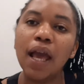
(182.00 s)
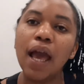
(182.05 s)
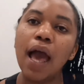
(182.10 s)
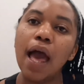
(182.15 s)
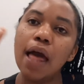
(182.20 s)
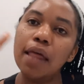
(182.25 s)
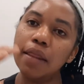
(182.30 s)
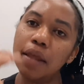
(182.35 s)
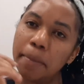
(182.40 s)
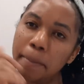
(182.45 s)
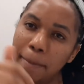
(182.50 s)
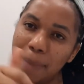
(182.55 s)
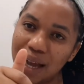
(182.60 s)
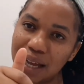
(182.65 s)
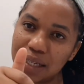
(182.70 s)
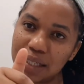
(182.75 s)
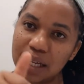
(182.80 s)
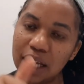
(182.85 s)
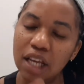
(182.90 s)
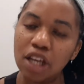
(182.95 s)
and then
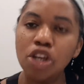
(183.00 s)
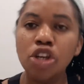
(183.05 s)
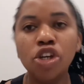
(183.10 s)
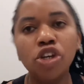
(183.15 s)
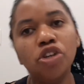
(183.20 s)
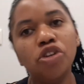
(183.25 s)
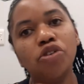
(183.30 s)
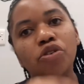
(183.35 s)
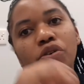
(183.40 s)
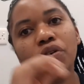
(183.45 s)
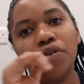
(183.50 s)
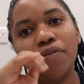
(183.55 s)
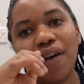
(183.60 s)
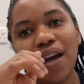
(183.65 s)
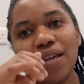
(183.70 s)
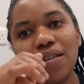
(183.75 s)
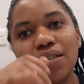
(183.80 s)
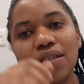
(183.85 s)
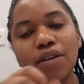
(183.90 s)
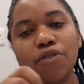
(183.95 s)
Monday you're
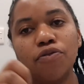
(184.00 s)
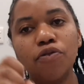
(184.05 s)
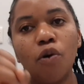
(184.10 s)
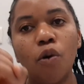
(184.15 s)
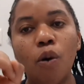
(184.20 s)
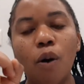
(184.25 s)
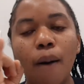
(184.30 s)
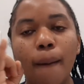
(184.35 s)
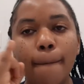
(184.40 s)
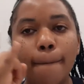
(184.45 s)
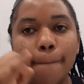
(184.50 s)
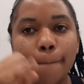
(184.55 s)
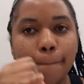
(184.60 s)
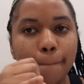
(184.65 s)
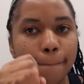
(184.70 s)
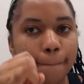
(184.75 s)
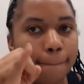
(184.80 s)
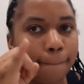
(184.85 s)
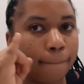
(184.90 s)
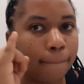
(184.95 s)
revising for
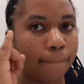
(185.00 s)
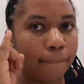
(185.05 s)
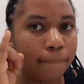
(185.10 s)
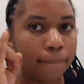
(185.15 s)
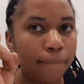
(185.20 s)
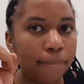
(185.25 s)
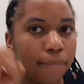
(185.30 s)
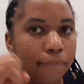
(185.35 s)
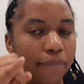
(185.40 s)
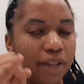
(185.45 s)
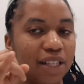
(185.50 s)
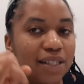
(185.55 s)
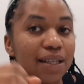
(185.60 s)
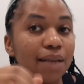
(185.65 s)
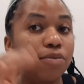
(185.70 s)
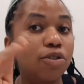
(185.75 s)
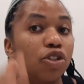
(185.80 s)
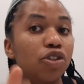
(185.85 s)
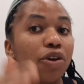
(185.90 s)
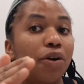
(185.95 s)
the
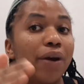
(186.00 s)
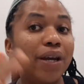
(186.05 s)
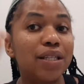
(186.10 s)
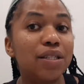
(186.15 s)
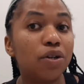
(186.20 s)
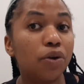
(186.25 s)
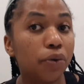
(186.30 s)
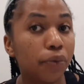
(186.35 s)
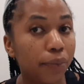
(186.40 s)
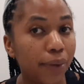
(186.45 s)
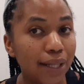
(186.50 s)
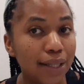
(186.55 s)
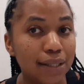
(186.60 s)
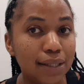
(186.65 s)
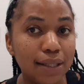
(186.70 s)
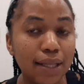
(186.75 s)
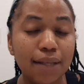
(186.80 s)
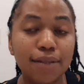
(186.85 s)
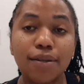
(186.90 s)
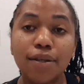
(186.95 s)
subject you're writing on
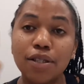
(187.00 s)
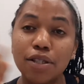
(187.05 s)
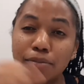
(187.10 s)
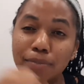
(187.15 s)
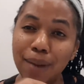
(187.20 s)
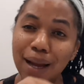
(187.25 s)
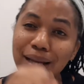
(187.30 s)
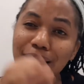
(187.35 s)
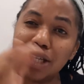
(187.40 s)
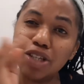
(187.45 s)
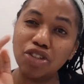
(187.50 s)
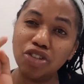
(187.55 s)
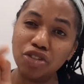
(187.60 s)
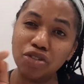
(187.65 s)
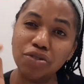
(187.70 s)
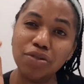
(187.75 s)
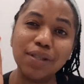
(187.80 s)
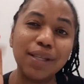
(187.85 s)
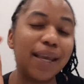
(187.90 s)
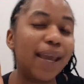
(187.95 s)
Wednesday. So it's Monday,
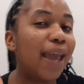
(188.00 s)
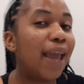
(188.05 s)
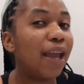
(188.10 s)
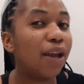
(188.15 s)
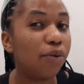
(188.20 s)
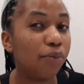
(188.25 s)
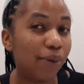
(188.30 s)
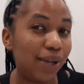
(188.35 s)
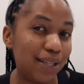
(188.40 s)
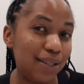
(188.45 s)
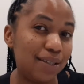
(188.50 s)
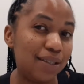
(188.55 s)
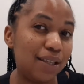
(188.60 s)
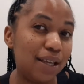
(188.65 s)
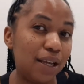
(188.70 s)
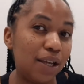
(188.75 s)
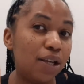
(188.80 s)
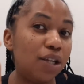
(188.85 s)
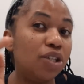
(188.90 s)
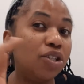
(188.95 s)
Tuesday, and Wednesday.
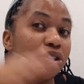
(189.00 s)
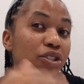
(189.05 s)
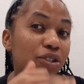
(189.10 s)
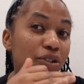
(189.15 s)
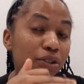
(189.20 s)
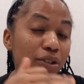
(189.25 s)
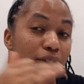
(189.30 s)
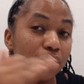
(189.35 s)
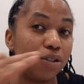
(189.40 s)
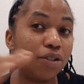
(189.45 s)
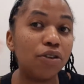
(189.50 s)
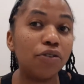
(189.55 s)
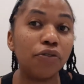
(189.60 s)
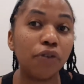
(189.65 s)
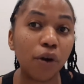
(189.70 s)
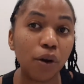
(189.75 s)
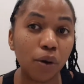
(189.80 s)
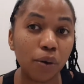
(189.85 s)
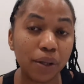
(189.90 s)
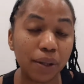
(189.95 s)
Do you
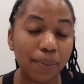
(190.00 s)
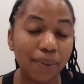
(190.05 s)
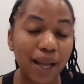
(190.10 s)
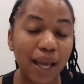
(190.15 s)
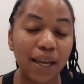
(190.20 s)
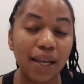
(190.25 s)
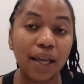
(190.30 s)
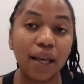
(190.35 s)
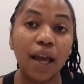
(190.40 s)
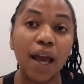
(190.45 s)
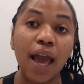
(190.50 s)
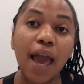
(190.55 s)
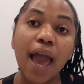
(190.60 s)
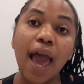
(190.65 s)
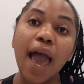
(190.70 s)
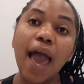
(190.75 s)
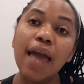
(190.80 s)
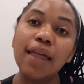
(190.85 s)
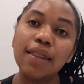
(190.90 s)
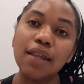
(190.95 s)
follow the planning?
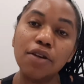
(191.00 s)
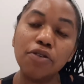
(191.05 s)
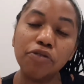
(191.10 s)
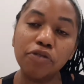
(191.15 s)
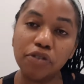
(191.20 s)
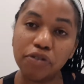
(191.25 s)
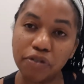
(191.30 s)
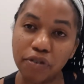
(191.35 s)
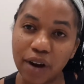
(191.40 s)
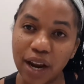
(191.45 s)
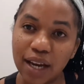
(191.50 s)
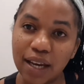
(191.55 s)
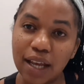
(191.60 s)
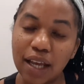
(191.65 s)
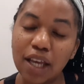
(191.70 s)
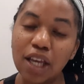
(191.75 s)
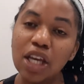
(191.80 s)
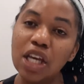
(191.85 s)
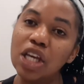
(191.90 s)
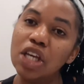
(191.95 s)
And then for Friday
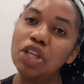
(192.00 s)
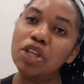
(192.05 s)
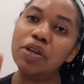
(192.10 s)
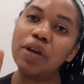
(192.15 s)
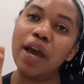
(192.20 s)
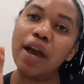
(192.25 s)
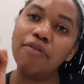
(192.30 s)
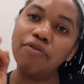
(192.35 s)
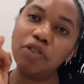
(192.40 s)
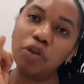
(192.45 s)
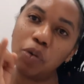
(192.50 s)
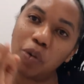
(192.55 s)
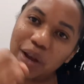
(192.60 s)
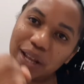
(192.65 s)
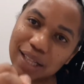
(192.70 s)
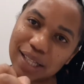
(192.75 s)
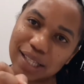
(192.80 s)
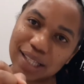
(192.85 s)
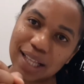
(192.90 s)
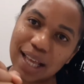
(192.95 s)
you have the
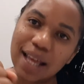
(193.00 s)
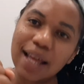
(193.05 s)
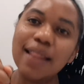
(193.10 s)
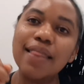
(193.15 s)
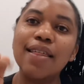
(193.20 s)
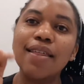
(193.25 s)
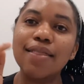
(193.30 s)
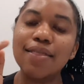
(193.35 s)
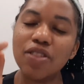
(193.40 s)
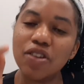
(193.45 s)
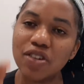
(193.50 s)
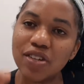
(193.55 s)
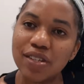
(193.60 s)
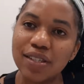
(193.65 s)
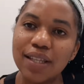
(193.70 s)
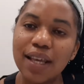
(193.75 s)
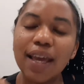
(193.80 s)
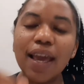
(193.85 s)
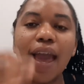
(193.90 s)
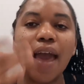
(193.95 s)
Wednesday, the
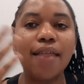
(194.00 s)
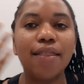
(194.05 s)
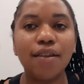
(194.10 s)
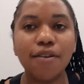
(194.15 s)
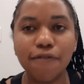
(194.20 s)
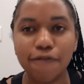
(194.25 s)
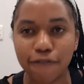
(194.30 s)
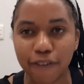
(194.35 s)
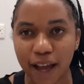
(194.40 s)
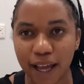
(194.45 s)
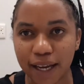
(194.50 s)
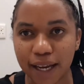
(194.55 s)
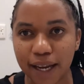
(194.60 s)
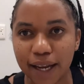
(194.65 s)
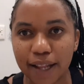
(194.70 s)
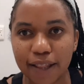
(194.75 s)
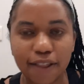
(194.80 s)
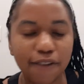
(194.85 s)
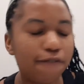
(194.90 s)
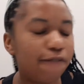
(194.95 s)
Thursday, and then finally
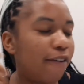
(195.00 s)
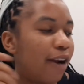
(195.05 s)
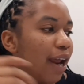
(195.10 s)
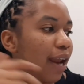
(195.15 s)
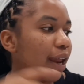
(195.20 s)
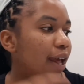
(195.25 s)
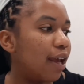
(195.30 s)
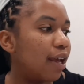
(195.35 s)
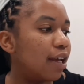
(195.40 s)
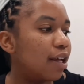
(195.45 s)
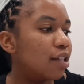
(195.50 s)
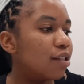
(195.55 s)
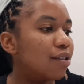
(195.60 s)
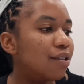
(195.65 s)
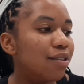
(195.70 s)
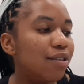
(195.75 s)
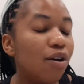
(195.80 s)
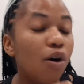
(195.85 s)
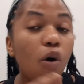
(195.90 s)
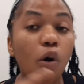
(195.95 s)
the Friday. It's
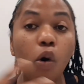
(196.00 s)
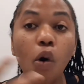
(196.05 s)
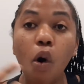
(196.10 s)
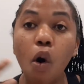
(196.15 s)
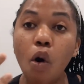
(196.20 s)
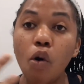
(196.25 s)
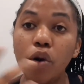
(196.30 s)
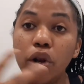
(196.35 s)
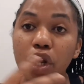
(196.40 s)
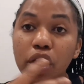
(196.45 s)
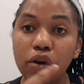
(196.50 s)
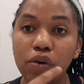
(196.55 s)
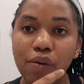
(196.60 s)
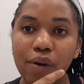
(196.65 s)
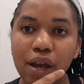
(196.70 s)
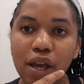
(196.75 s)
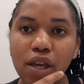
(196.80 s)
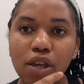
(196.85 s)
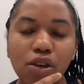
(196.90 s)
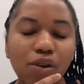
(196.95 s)
the only way
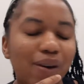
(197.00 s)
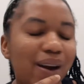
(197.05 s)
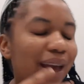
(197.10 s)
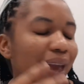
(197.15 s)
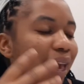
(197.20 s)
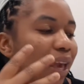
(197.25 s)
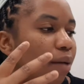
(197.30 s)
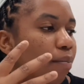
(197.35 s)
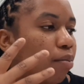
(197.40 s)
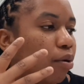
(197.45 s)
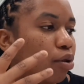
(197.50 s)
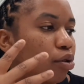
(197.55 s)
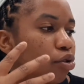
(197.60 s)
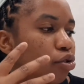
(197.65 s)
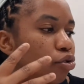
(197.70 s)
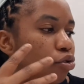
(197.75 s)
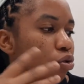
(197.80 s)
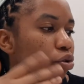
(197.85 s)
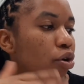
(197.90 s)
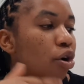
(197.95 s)
you are able
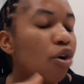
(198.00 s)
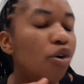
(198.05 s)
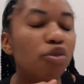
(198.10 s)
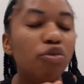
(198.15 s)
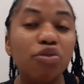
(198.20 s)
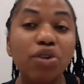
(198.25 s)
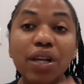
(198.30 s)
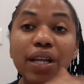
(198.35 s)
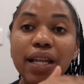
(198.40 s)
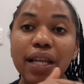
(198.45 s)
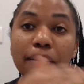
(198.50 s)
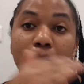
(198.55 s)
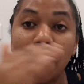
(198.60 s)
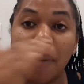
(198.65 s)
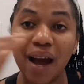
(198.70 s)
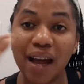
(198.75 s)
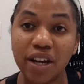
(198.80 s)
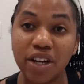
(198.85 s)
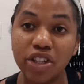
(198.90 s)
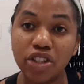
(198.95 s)
to really
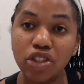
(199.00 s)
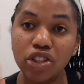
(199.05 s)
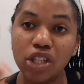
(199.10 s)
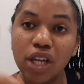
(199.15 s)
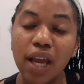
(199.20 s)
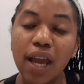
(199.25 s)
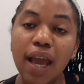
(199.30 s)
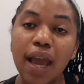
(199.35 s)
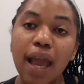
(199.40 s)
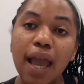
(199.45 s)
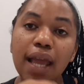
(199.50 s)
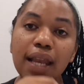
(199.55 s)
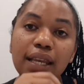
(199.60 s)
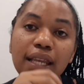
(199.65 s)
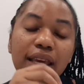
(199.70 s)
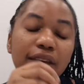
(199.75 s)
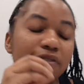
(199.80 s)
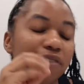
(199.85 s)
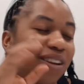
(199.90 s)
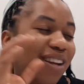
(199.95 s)
manage and
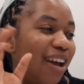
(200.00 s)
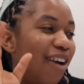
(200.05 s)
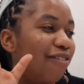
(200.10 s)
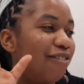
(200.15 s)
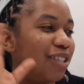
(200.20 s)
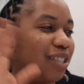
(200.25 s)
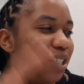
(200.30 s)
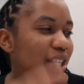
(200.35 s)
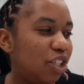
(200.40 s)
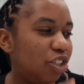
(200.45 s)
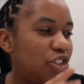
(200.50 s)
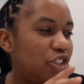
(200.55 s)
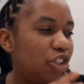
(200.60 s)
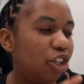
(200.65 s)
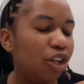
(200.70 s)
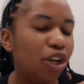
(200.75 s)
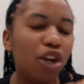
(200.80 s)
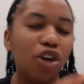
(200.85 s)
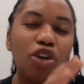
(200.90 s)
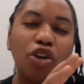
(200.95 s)
give enough attention
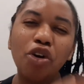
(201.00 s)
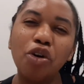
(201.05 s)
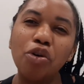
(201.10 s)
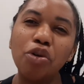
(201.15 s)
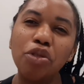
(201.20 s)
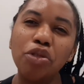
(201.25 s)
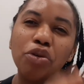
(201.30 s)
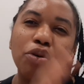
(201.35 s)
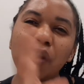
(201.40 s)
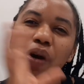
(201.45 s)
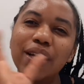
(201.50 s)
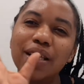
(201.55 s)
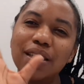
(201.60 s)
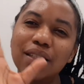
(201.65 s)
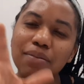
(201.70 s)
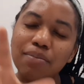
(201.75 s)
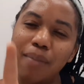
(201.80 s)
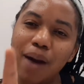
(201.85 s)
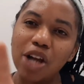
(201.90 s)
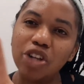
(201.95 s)
and go through as
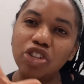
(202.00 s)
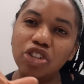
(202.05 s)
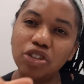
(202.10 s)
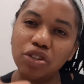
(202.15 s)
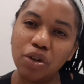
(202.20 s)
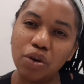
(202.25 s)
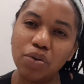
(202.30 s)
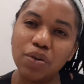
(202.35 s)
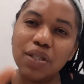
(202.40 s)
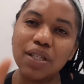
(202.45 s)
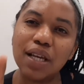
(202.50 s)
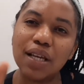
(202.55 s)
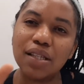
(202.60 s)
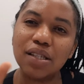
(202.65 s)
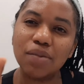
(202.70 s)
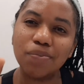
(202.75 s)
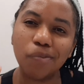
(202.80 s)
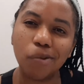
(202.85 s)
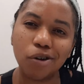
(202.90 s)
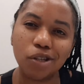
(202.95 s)
much notes as
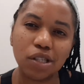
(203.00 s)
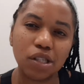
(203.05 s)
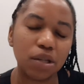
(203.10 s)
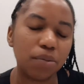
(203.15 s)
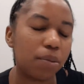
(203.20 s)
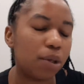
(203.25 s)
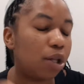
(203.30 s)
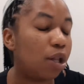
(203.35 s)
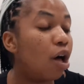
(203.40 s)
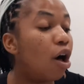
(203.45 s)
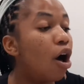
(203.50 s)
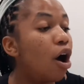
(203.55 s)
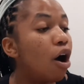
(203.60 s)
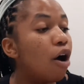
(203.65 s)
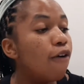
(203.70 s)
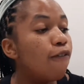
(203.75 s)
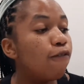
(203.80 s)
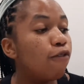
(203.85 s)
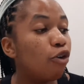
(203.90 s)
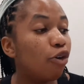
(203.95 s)
possible
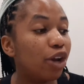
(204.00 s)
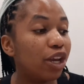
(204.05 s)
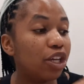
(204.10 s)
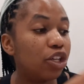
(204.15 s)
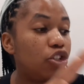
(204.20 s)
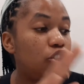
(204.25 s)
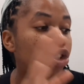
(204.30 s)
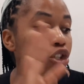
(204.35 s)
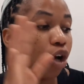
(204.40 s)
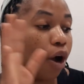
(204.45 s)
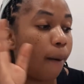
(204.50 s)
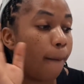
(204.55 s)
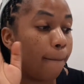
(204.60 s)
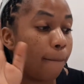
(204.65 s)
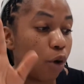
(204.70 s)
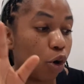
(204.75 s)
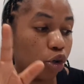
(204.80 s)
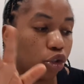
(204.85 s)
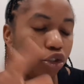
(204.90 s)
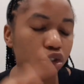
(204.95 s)
for each
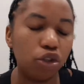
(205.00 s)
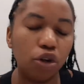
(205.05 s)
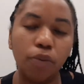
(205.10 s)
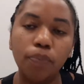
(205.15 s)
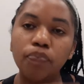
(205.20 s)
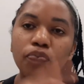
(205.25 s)
module.